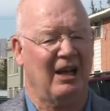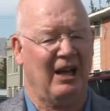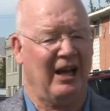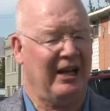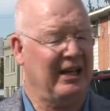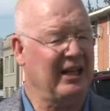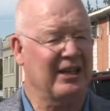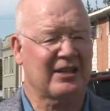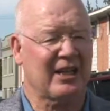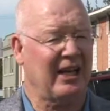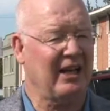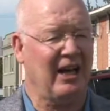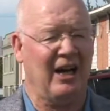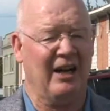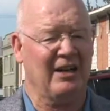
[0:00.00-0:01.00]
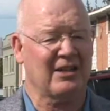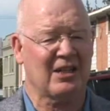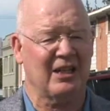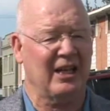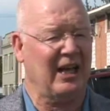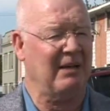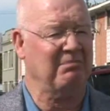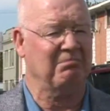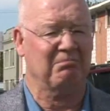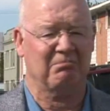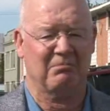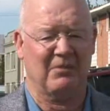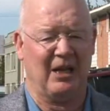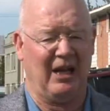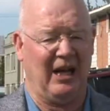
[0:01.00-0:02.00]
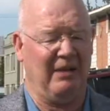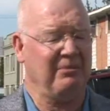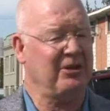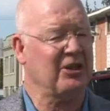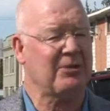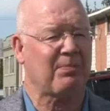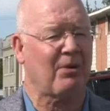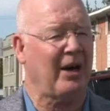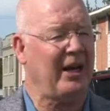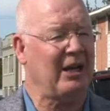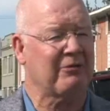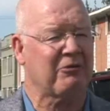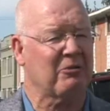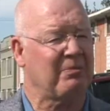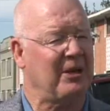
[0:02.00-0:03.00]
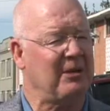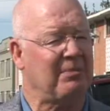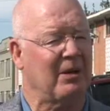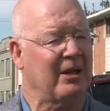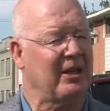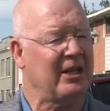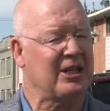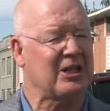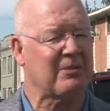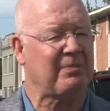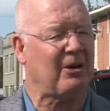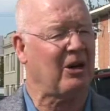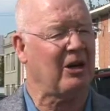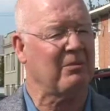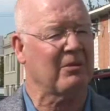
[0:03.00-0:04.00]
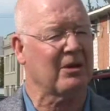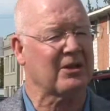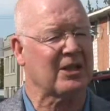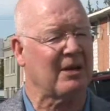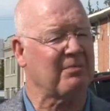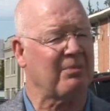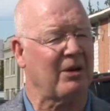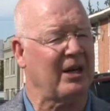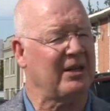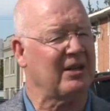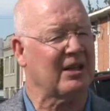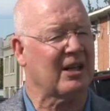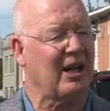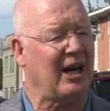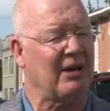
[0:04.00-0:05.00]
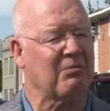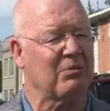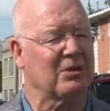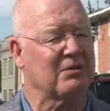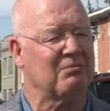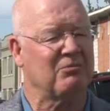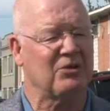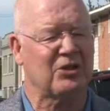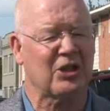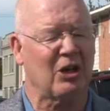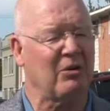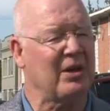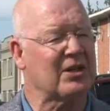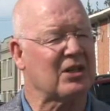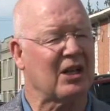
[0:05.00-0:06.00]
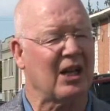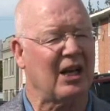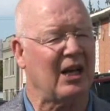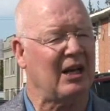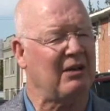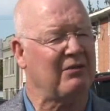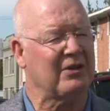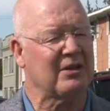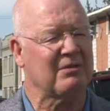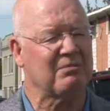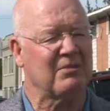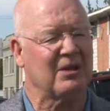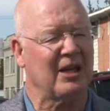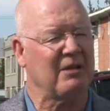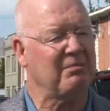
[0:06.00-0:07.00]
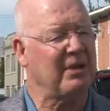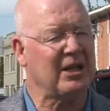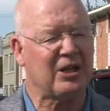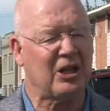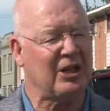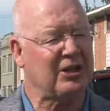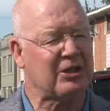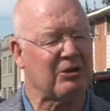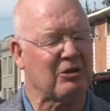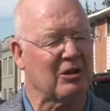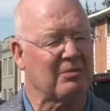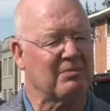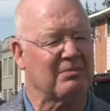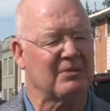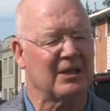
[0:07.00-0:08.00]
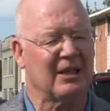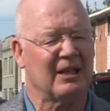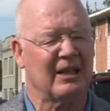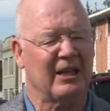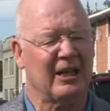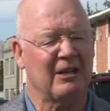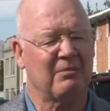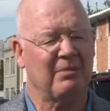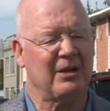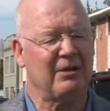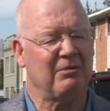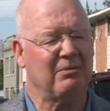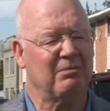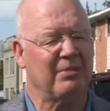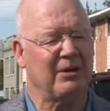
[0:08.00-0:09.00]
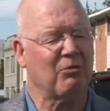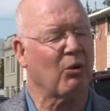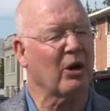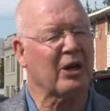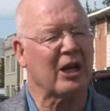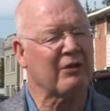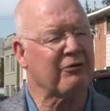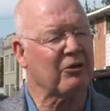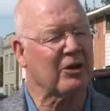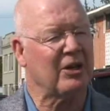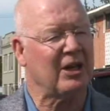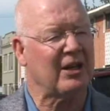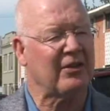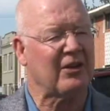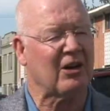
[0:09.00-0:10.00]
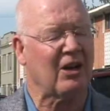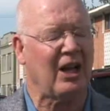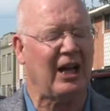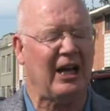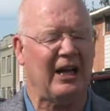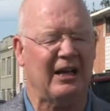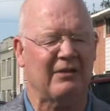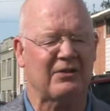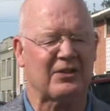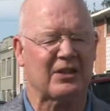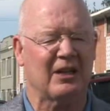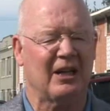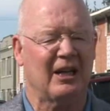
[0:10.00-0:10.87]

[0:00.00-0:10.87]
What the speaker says: And he'd say, "Honestly, I'm just praying for people in these apartments. I'm praying that God would show His love and be good to them and be working for good in their lives."